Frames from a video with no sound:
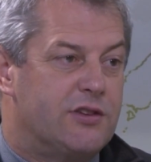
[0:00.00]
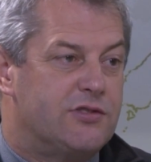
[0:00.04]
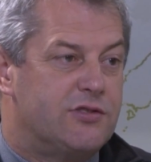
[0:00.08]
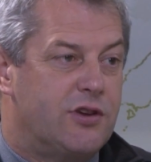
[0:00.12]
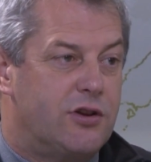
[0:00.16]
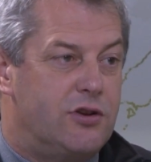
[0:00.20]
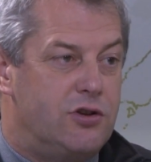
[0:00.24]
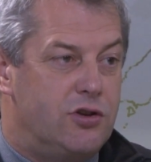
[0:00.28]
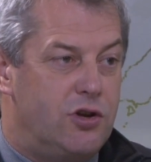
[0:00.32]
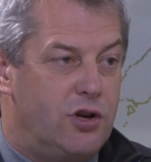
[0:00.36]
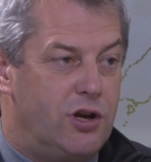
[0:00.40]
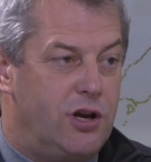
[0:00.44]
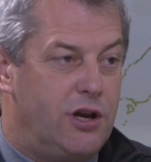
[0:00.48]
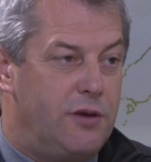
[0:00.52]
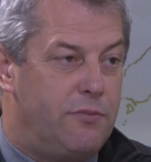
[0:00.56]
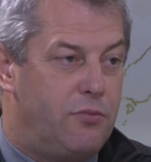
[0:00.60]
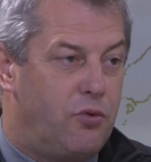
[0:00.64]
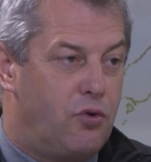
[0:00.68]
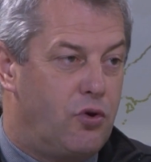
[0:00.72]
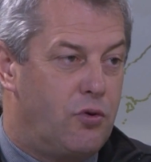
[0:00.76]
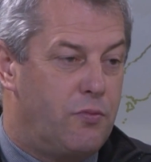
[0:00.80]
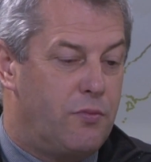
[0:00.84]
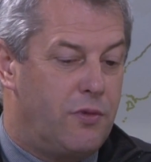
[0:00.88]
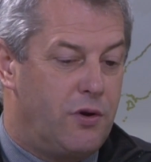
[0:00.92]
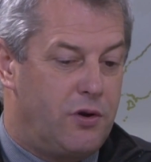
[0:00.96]
So newly
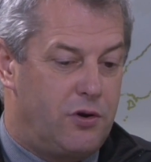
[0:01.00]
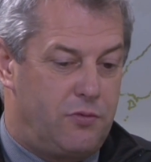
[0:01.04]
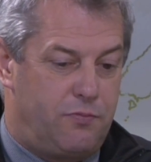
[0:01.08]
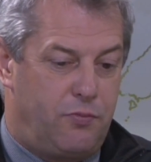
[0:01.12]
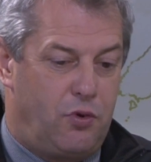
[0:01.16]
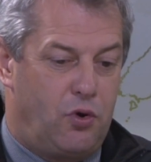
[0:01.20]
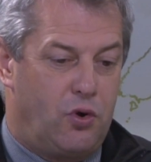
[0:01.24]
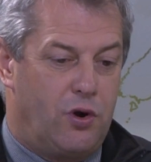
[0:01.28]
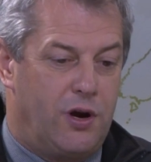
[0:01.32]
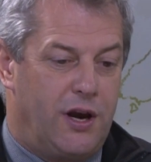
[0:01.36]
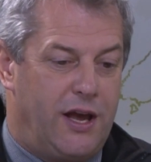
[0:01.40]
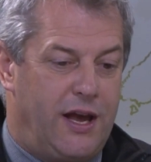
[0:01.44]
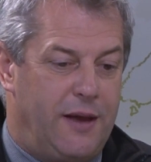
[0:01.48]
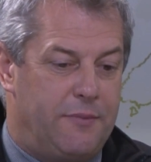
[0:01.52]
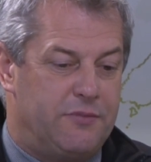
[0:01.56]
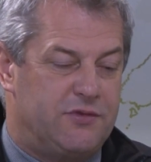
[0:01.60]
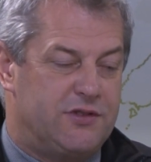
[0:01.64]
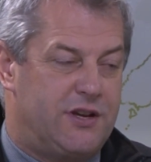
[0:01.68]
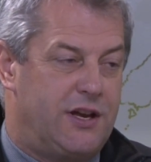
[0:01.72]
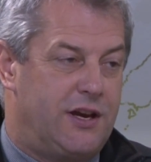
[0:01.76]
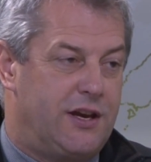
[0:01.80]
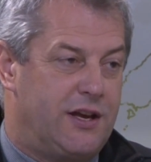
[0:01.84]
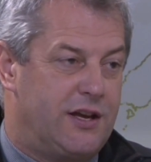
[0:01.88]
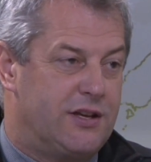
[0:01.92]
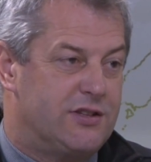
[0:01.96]
born lambs
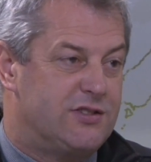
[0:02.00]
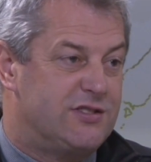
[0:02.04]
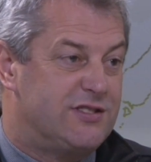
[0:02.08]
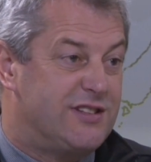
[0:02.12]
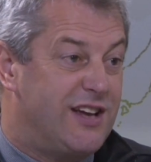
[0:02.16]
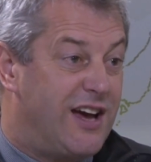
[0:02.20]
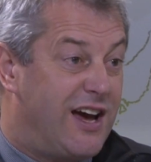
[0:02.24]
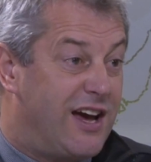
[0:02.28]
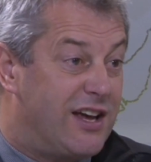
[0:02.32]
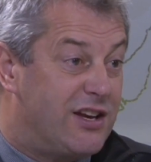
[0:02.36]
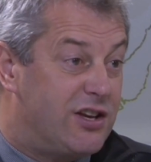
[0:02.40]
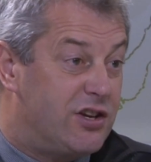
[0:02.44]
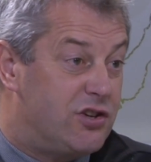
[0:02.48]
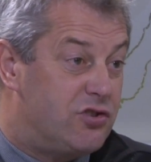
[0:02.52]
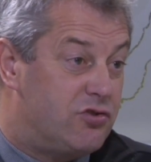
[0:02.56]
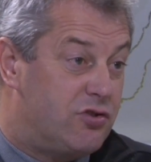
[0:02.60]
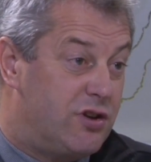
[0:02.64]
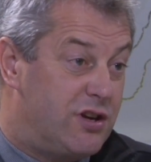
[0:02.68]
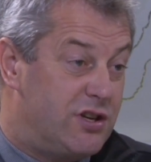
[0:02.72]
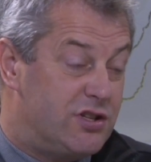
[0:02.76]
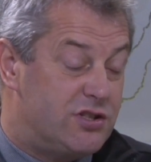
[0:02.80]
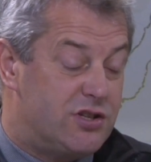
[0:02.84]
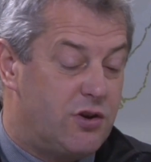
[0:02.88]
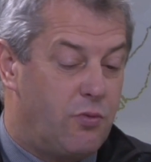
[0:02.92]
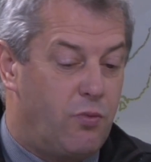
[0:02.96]
getting a starter
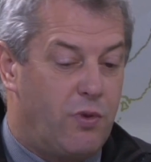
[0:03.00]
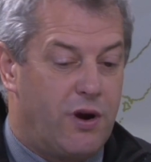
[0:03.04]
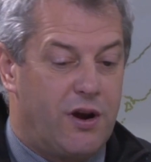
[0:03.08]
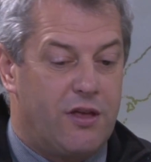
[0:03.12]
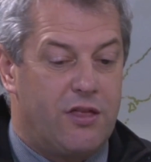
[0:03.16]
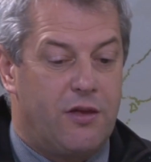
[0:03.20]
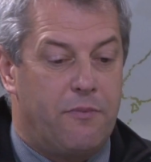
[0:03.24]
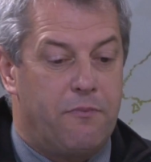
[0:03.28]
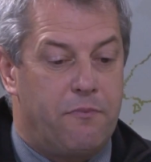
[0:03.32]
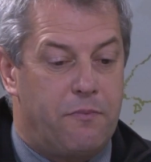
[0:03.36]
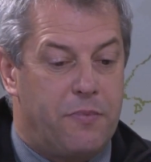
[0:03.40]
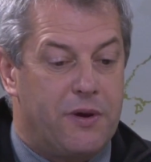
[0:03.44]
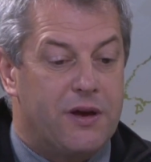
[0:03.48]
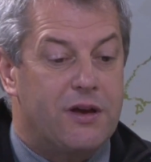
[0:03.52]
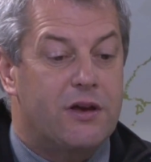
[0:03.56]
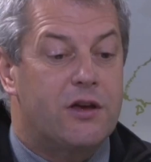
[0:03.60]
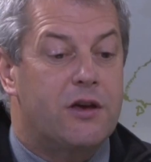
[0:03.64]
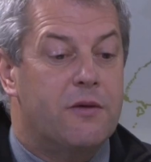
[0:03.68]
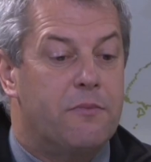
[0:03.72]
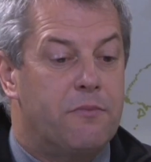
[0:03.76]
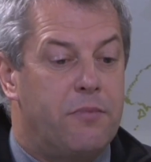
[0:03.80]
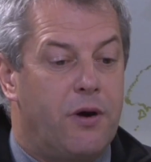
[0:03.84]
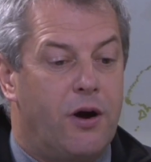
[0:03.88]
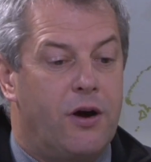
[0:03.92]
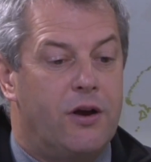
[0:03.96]
drench, and one of the big
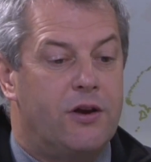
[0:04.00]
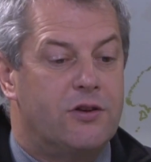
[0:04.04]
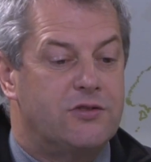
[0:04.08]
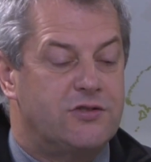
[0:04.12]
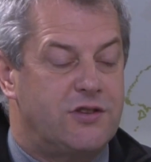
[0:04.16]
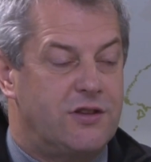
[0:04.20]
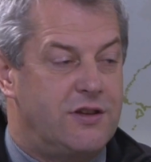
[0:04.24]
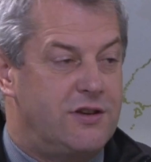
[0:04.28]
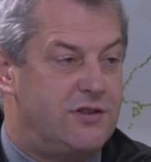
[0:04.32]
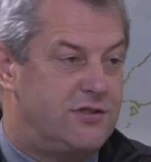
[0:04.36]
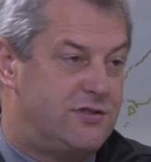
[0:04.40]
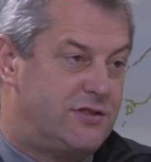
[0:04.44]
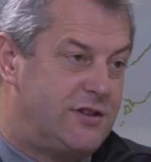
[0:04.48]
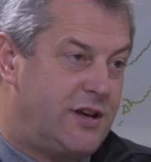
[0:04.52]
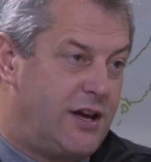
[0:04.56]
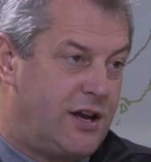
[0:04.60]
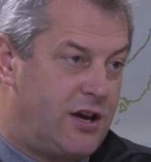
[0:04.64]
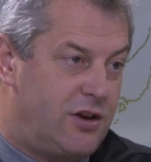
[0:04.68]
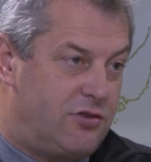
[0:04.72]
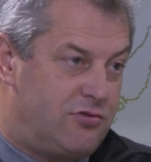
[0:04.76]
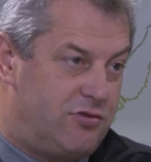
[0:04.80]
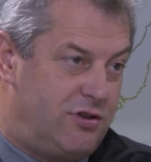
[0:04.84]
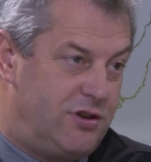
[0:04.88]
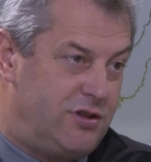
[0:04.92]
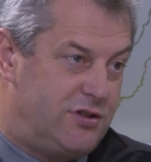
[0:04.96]
components of these starter
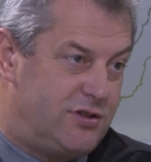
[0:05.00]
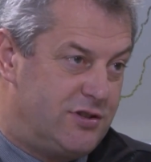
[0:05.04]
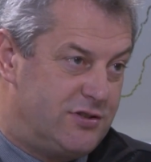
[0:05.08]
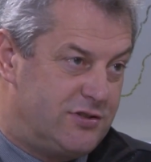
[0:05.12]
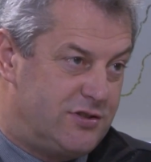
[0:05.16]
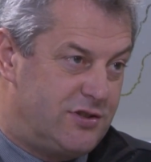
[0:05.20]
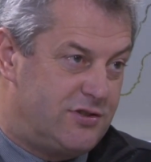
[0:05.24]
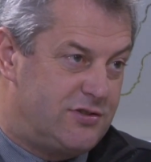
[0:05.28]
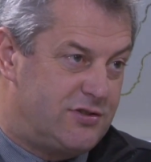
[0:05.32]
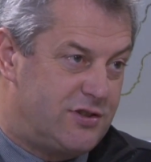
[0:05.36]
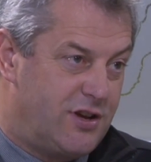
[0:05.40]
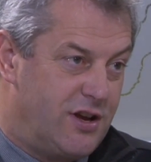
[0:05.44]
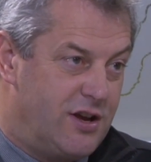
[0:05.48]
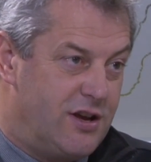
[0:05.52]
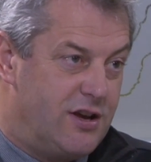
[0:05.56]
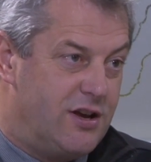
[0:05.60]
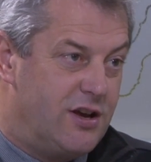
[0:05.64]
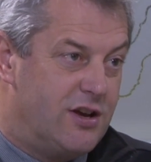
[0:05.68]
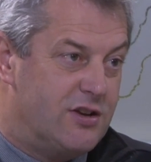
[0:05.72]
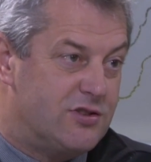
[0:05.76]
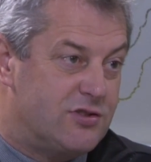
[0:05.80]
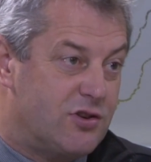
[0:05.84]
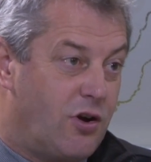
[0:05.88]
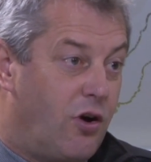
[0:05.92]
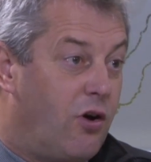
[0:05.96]
drenches
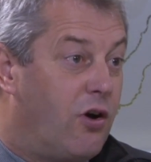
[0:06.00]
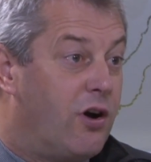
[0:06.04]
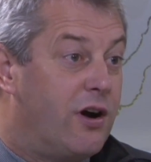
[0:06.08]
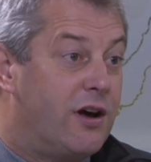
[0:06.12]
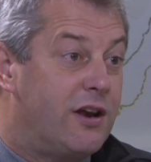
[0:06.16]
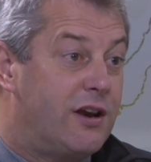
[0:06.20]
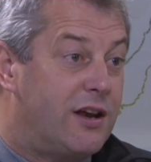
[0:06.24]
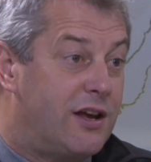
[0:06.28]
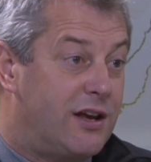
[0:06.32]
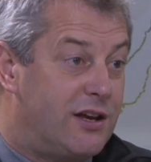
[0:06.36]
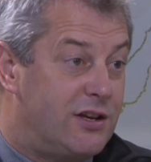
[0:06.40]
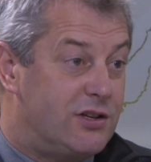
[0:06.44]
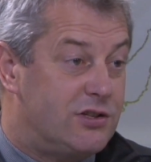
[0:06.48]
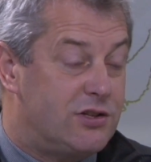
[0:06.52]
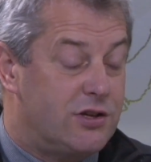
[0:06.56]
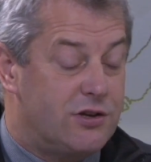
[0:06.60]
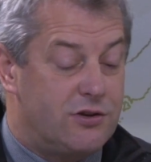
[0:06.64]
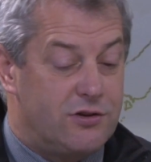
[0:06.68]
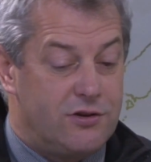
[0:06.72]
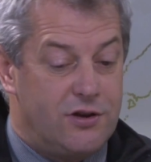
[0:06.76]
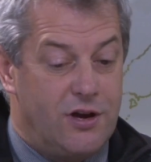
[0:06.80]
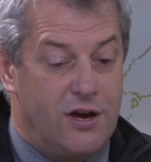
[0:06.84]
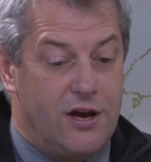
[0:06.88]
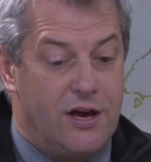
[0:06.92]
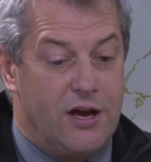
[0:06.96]
is iodine
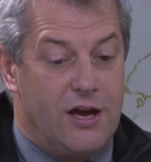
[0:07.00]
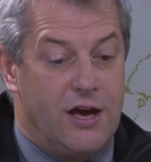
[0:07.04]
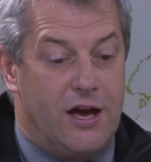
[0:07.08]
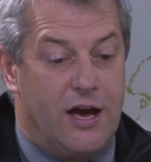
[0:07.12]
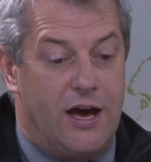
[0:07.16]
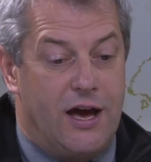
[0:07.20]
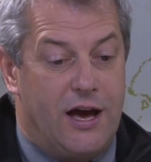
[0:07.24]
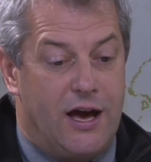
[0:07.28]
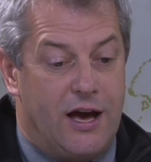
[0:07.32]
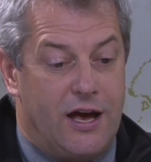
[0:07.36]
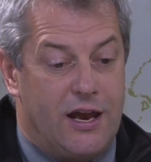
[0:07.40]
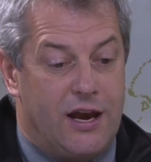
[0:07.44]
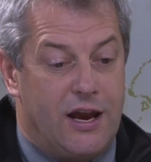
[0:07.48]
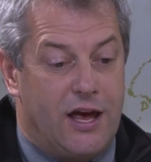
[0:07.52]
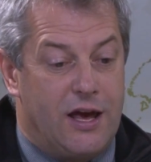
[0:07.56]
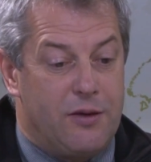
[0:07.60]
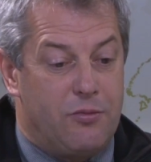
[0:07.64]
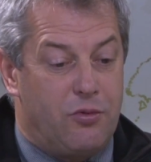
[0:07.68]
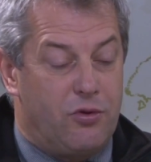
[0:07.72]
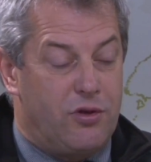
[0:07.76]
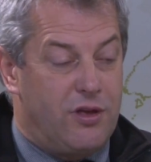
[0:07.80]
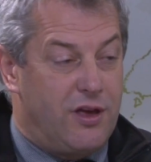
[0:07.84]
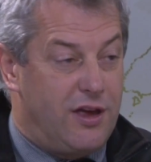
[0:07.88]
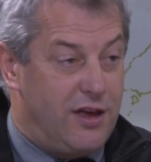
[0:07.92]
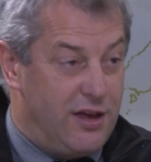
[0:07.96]
to
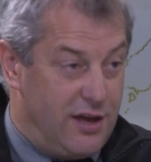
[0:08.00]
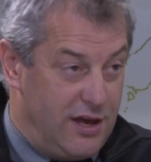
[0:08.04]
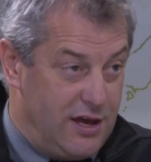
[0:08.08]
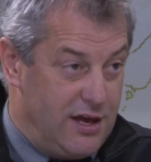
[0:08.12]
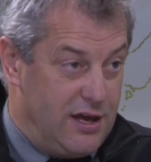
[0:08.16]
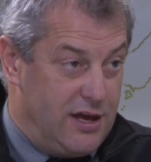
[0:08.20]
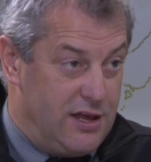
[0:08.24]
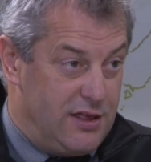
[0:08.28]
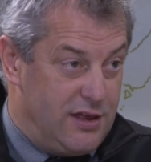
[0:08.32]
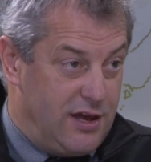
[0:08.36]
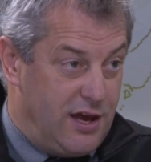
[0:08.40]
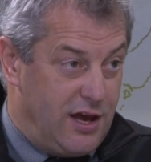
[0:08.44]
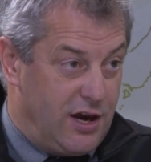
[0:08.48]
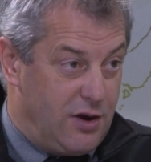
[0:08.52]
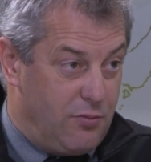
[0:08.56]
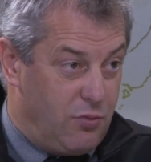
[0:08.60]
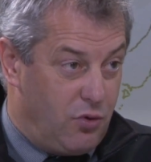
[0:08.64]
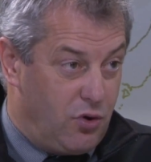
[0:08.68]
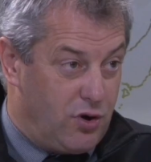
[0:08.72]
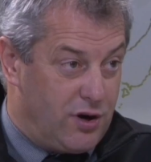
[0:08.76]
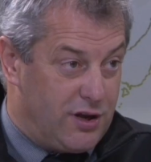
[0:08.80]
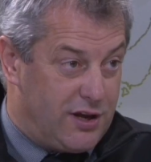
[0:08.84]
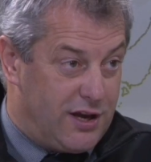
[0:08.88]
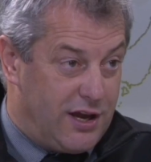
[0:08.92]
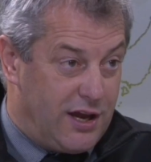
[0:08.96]
enable the
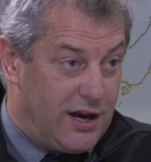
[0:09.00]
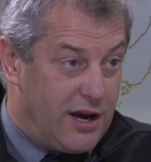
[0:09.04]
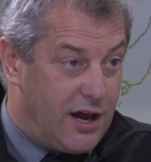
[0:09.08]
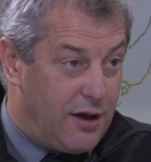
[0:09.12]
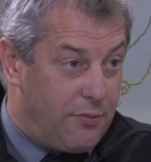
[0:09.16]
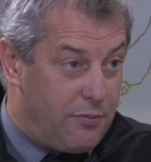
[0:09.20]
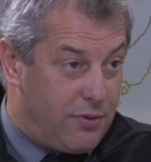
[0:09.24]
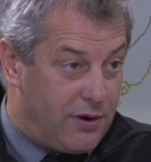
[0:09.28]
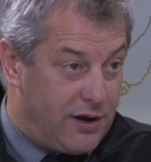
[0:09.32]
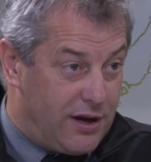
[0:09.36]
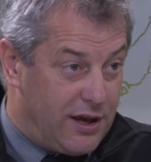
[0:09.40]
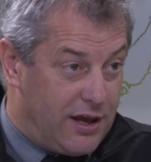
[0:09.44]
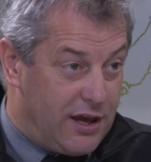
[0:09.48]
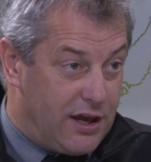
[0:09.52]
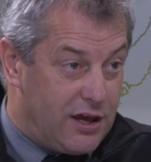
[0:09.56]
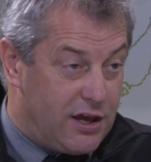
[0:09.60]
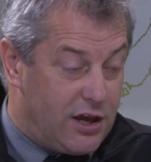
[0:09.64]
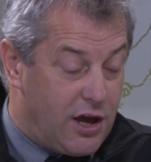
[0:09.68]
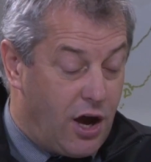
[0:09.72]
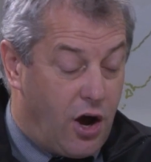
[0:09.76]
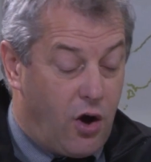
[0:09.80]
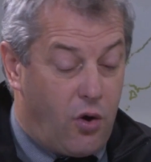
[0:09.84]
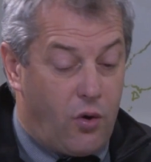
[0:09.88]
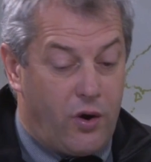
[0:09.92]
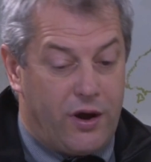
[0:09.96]
animal to get up and get
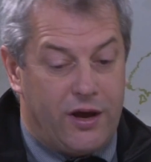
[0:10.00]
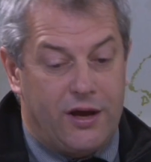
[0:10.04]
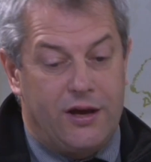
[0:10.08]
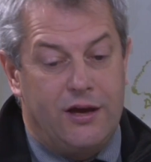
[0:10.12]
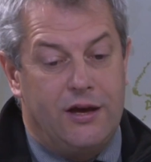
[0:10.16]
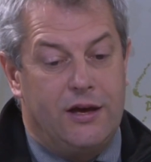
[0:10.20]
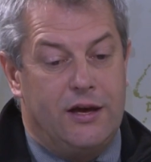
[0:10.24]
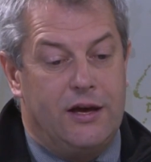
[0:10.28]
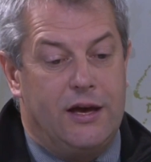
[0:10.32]
going.